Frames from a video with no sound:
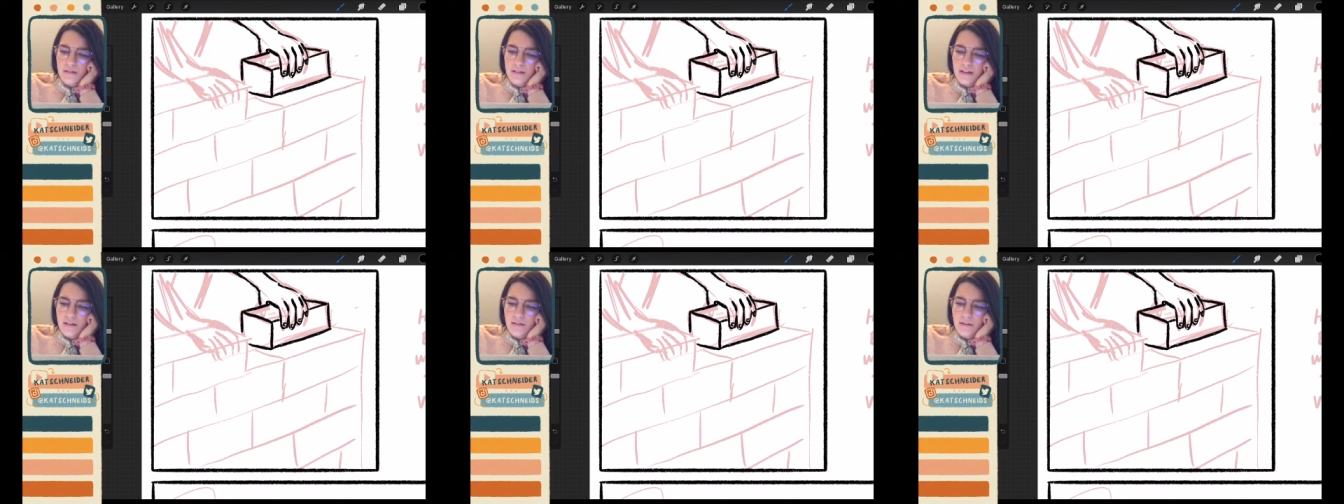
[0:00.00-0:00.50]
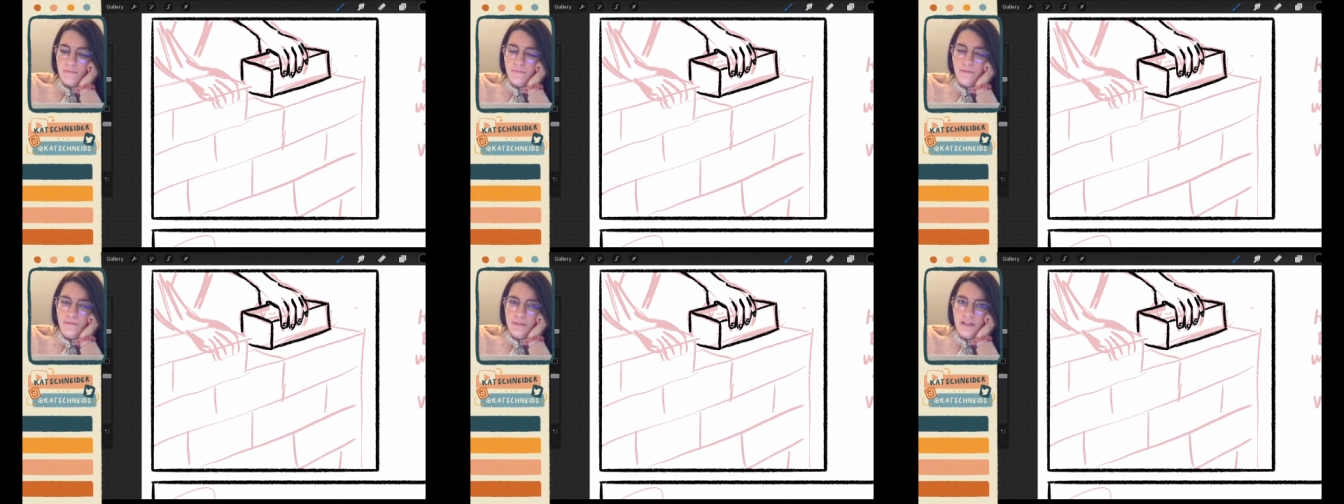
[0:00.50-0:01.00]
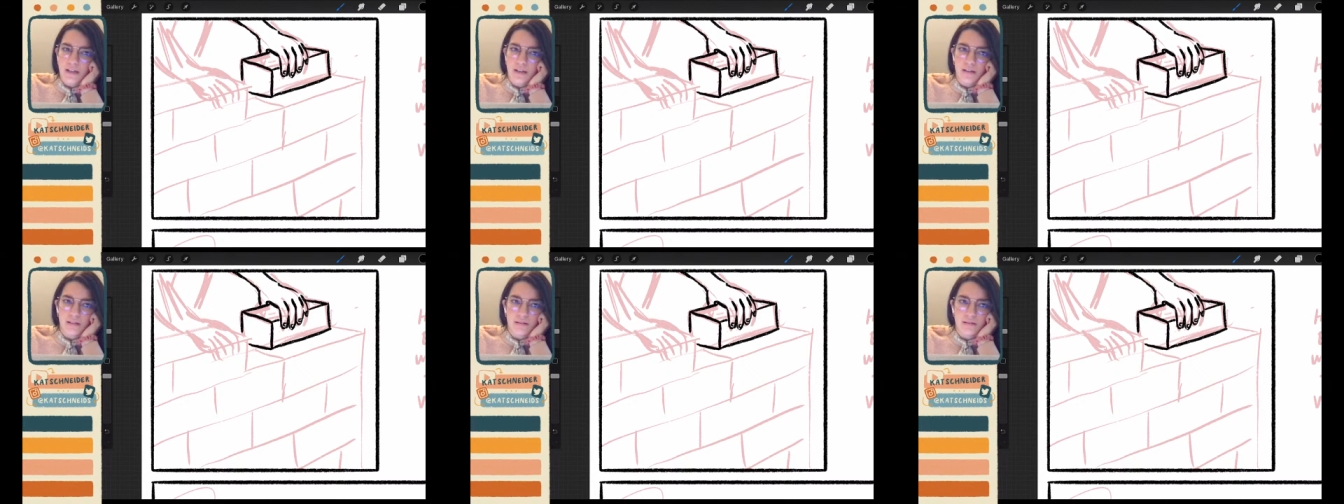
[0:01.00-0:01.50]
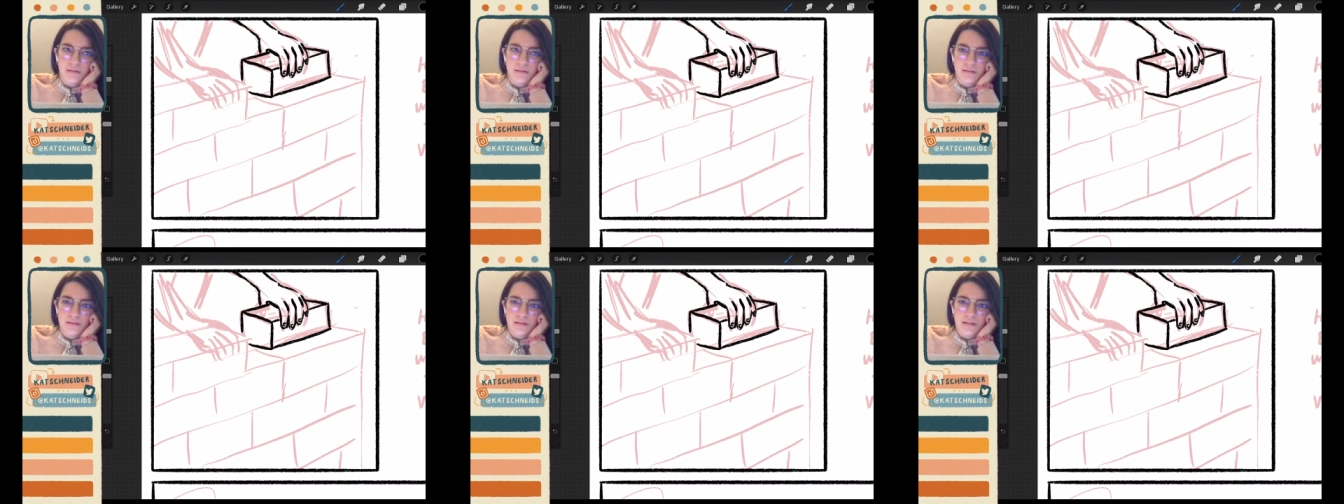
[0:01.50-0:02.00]
like 11:15
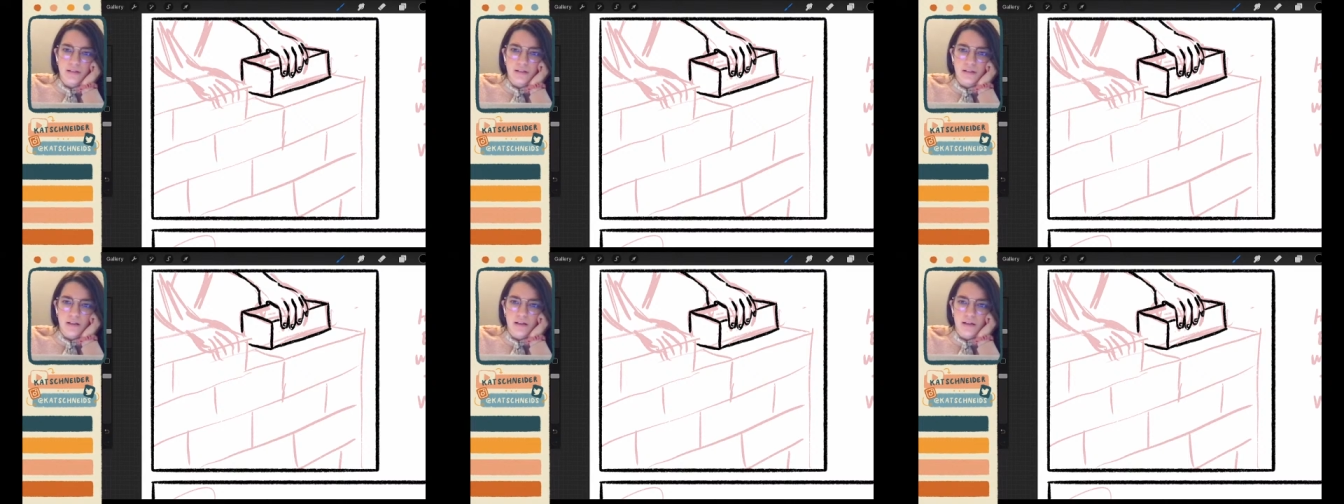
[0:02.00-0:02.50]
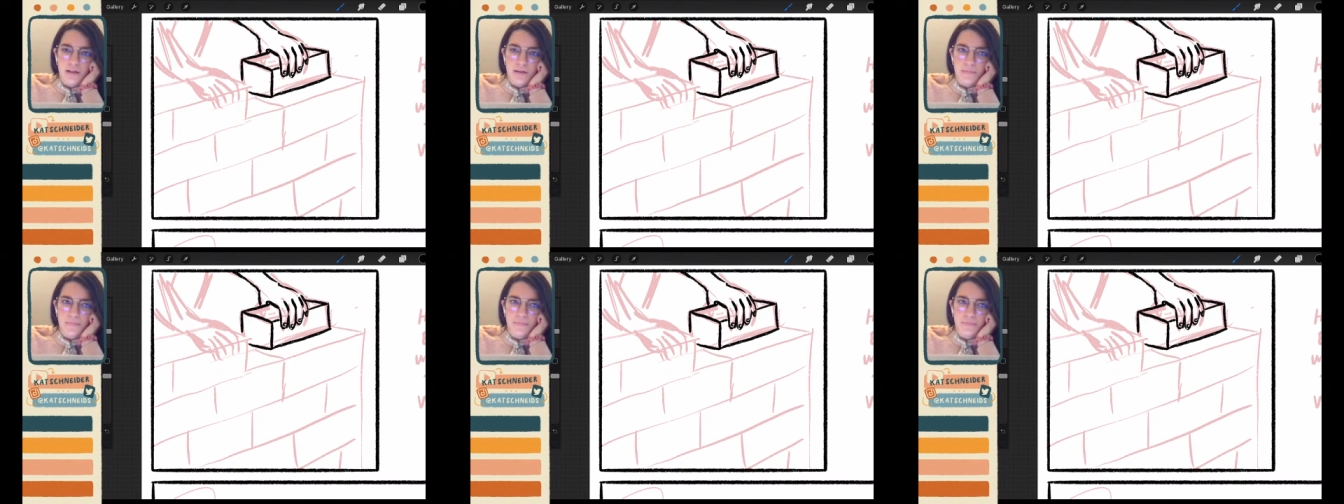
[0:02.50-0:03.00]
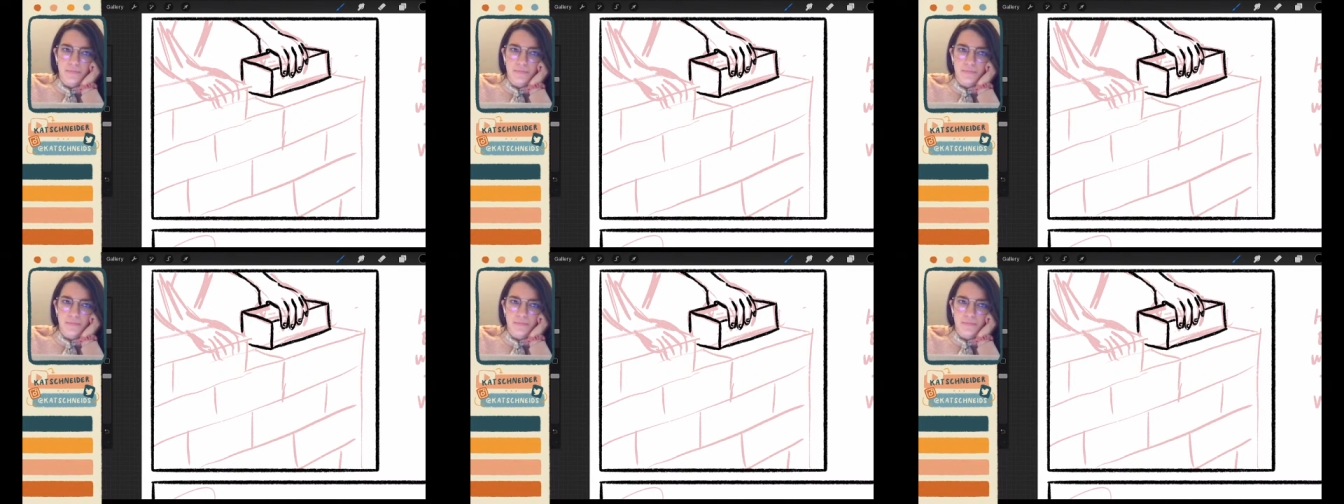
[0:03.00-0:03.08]
a.m.